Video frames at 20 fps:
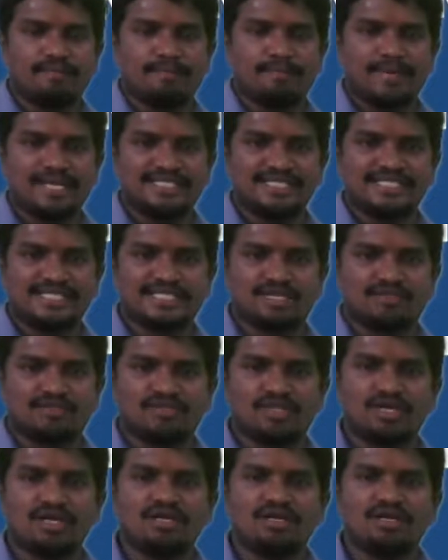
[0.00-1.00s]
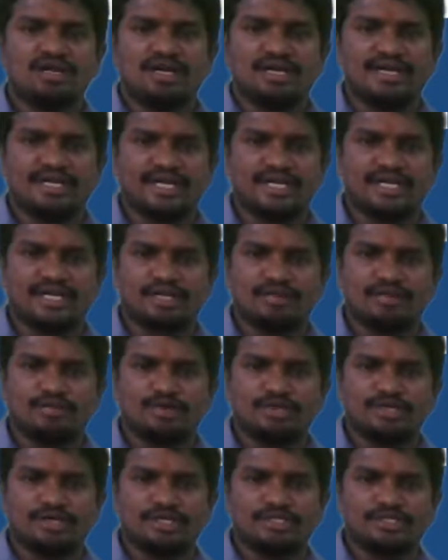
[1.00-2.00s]
places of the data
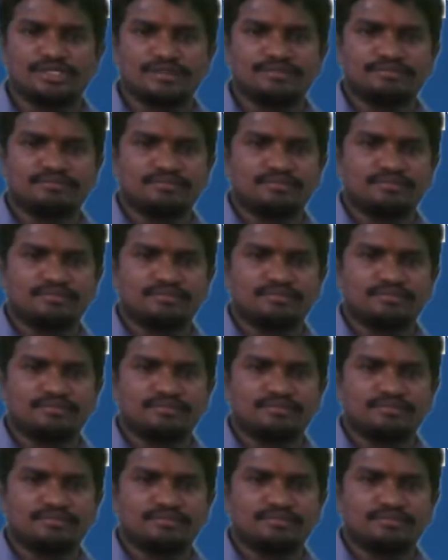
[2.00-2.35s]
communication.